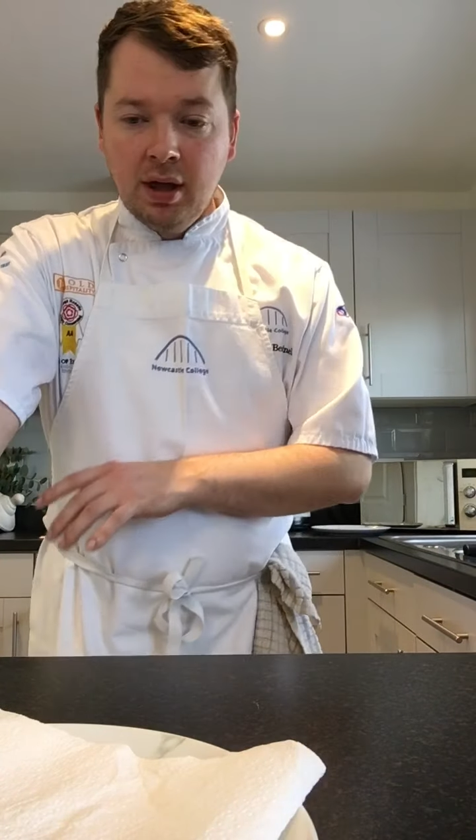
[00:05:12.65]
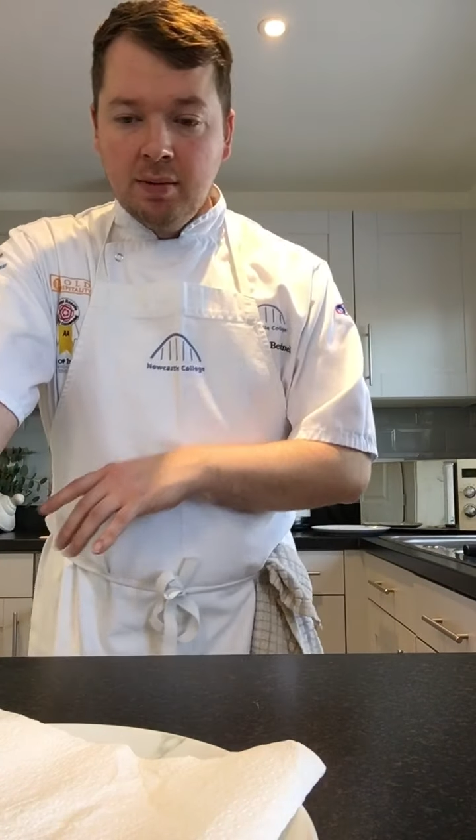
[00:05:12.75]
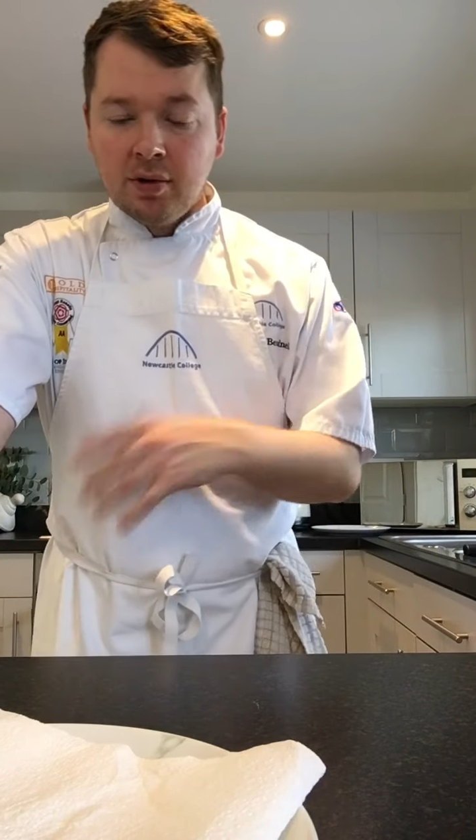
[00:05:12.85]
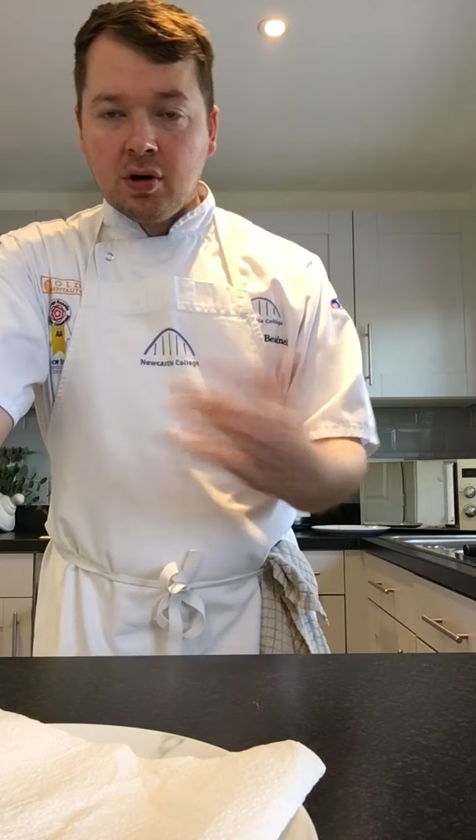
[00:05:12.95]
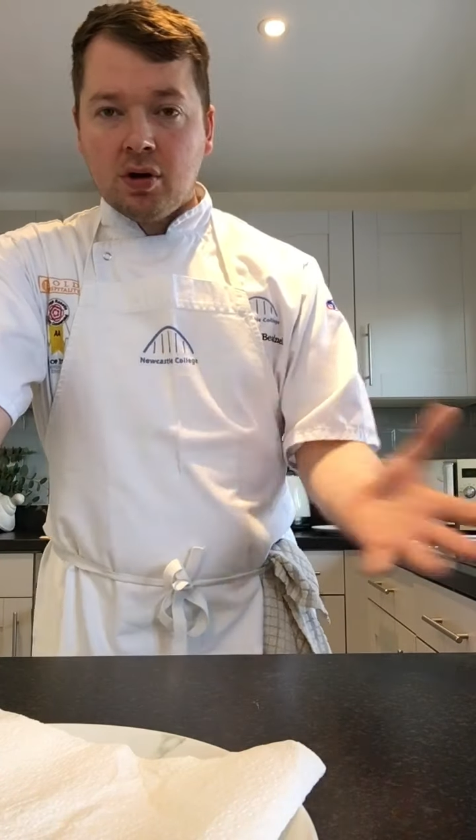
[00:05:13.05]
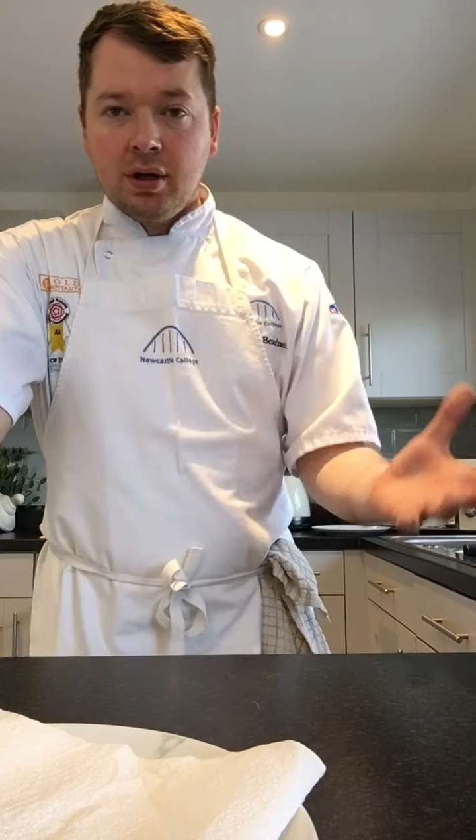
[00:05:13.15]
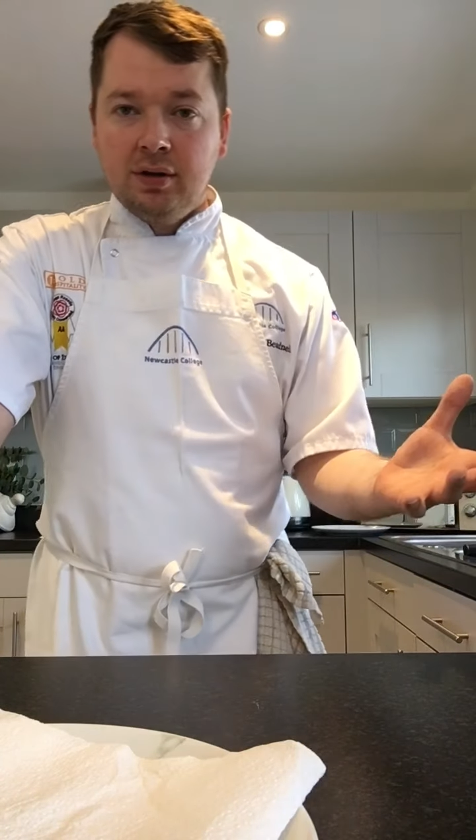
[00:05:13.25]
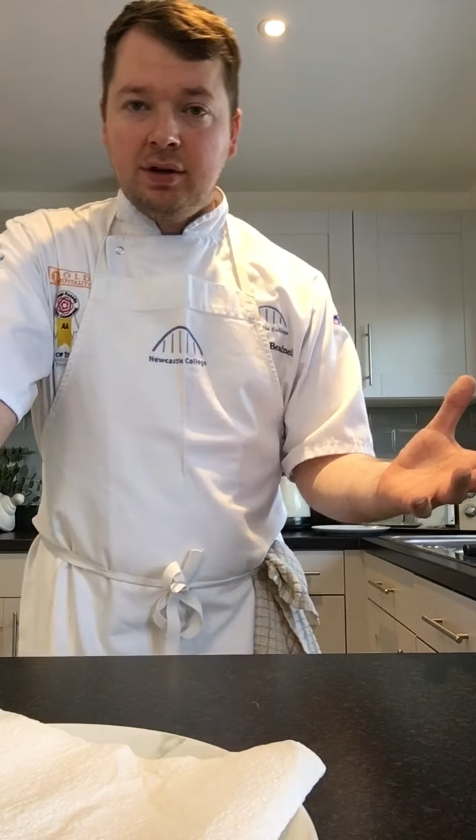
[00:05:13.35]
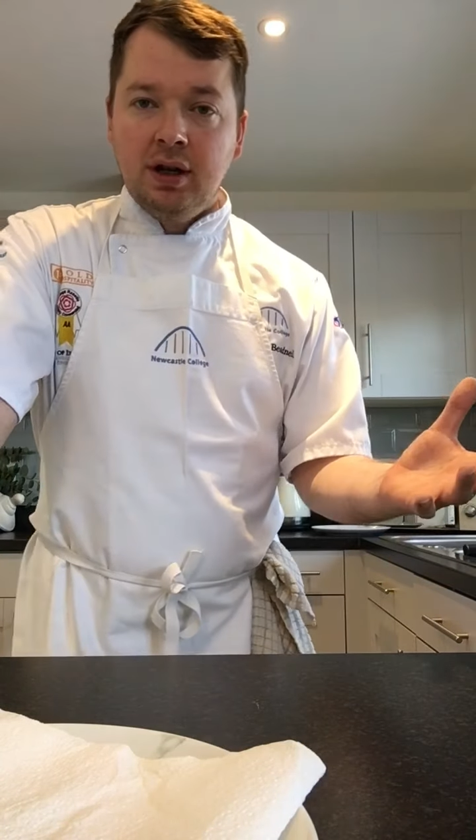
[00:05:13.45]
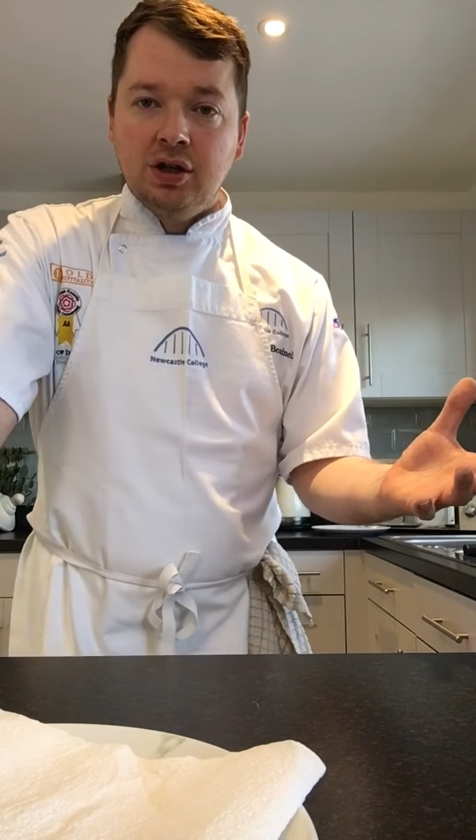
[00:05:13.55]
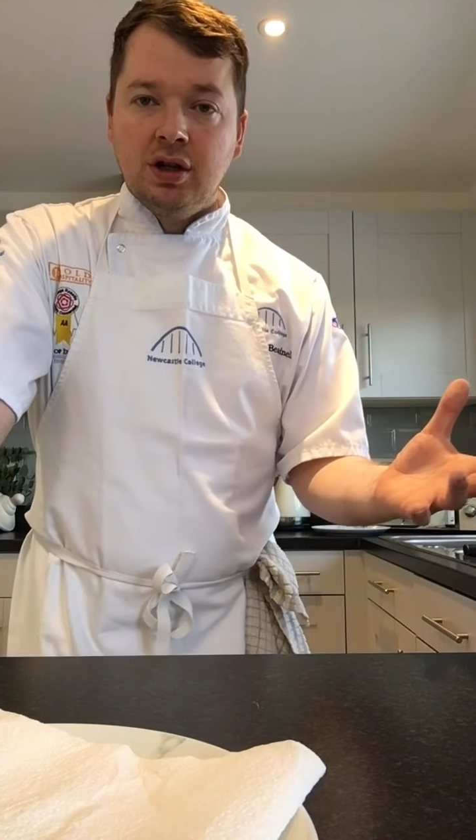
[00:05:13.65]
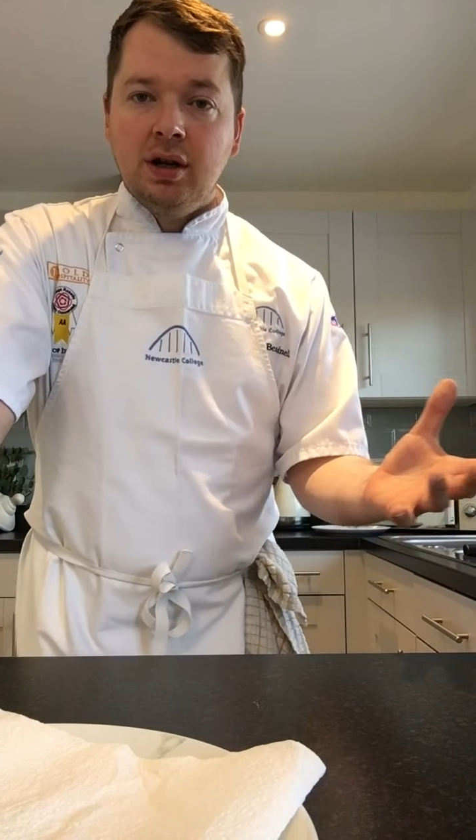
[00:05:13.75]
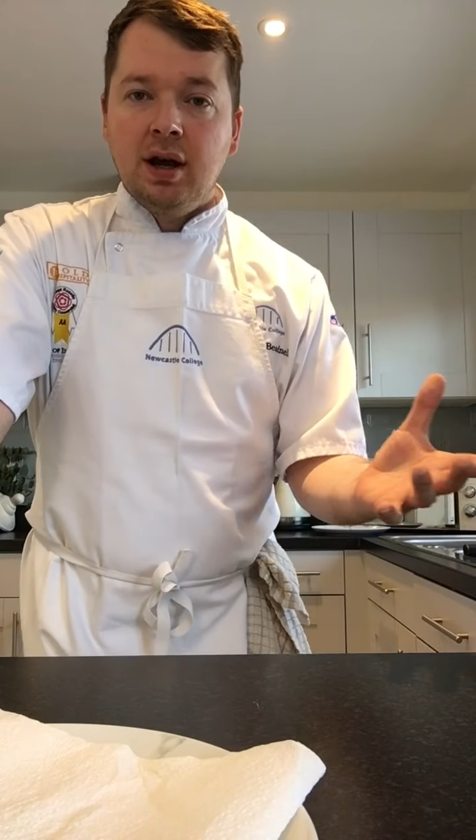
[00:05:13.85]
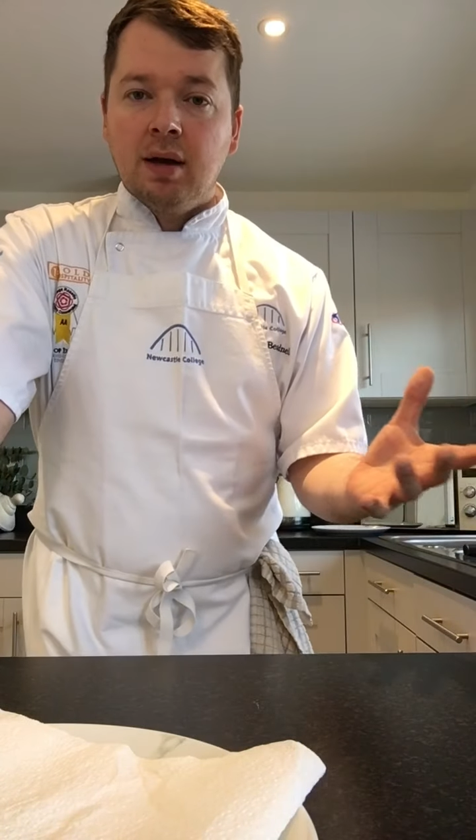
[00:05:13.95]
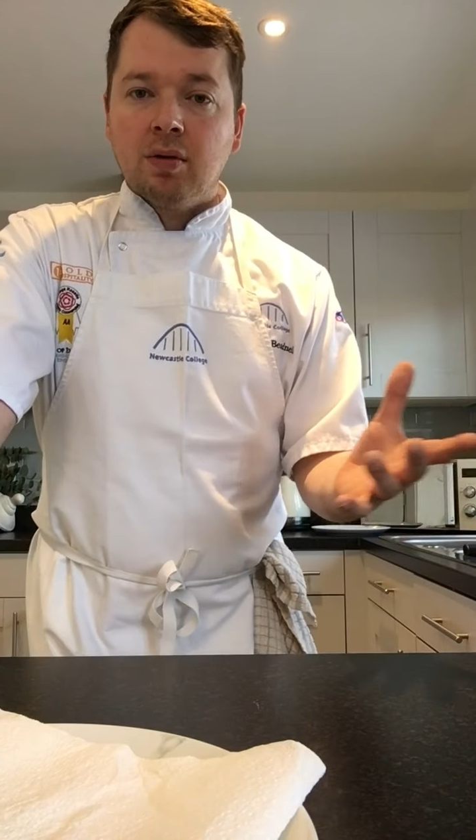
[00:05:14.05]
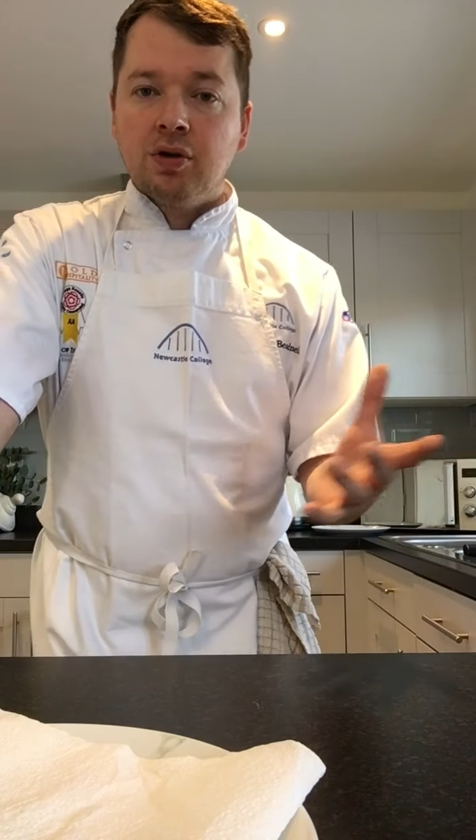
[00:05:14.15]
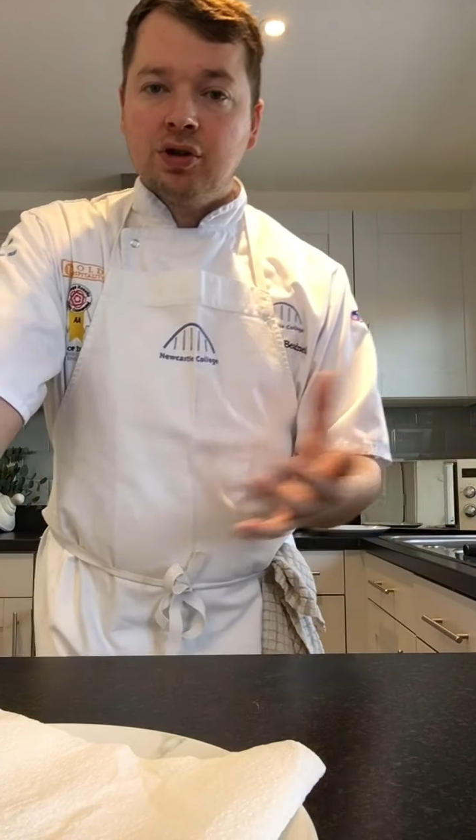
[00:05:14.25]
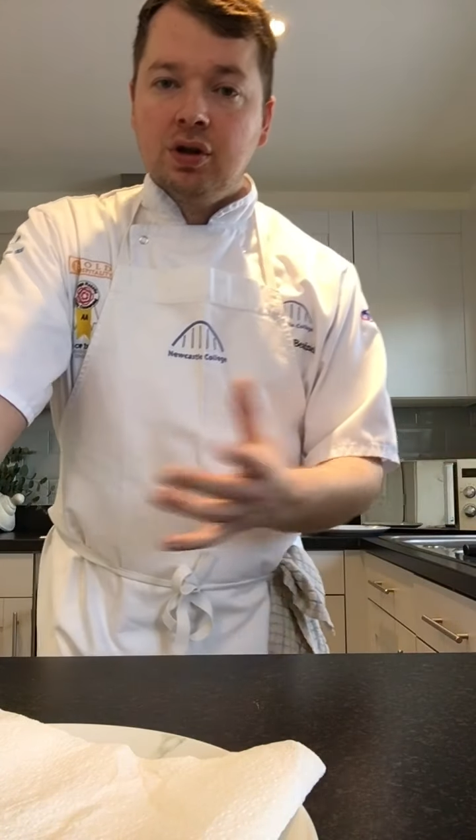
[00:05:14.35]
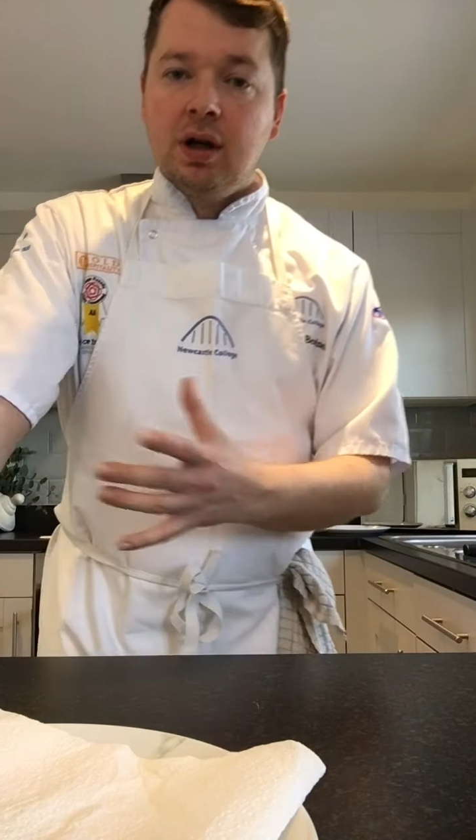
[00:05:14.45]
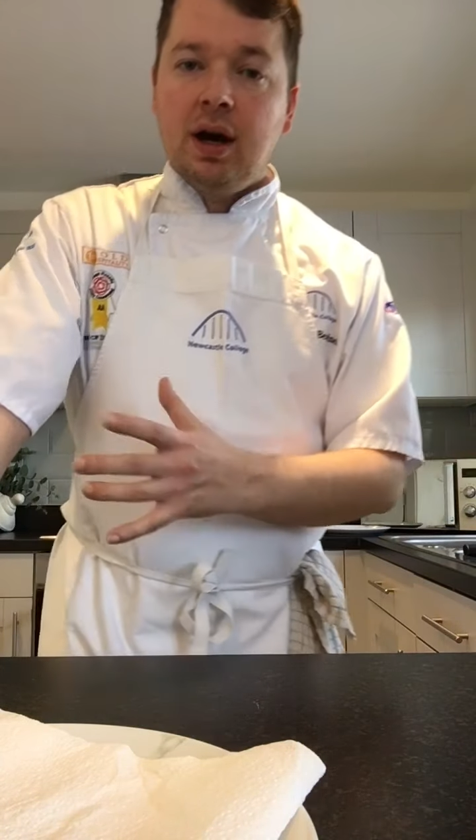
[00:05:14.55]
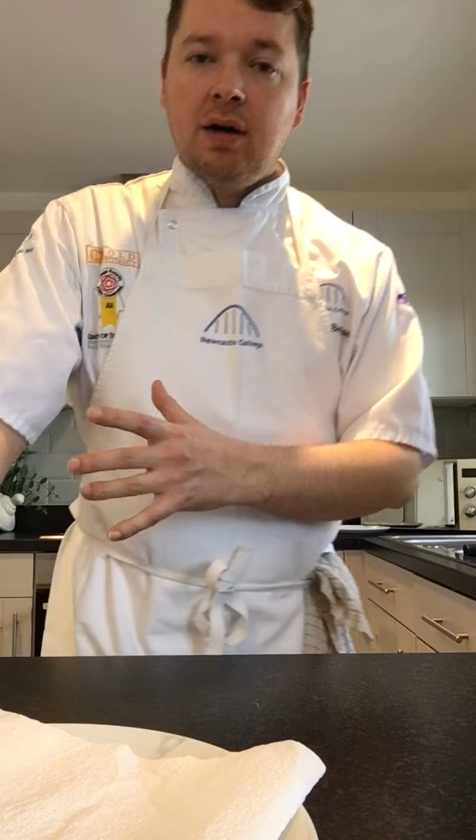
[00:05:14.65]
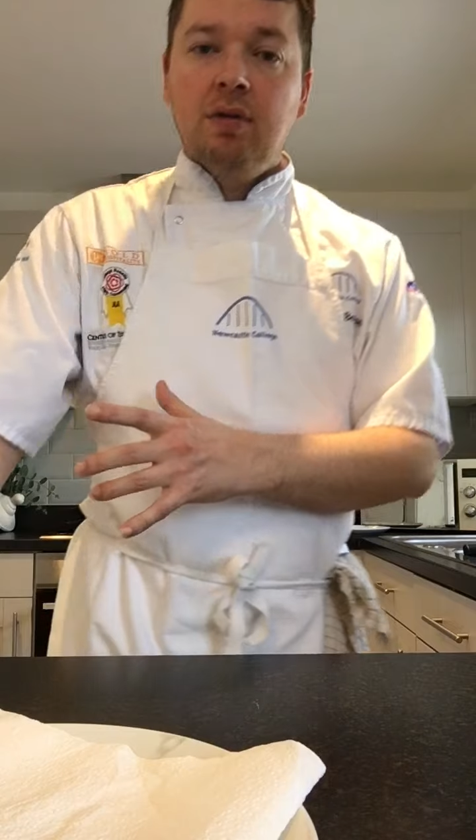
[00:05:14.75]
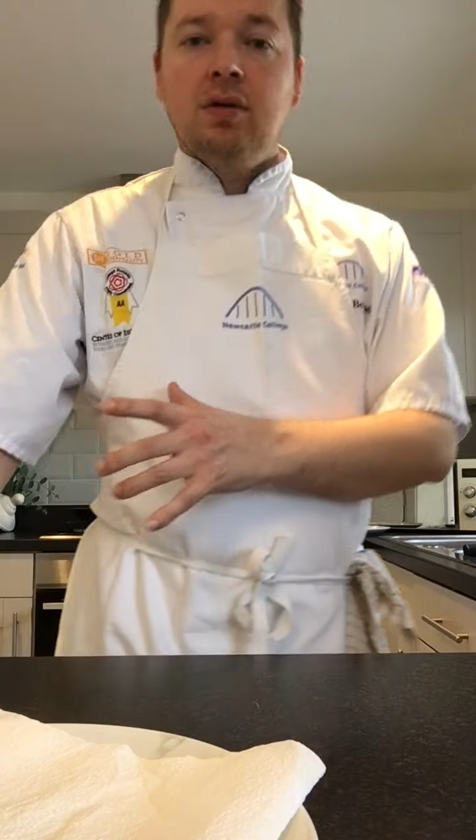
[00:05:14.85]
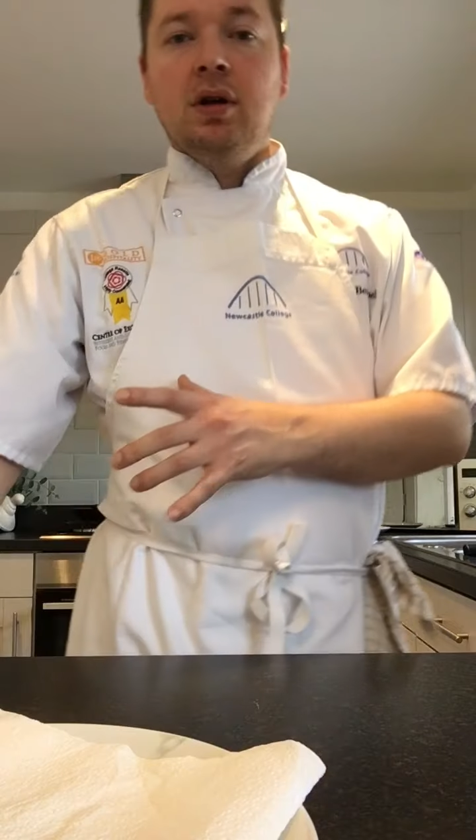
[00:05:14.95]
the cooking station and I'm going to show you how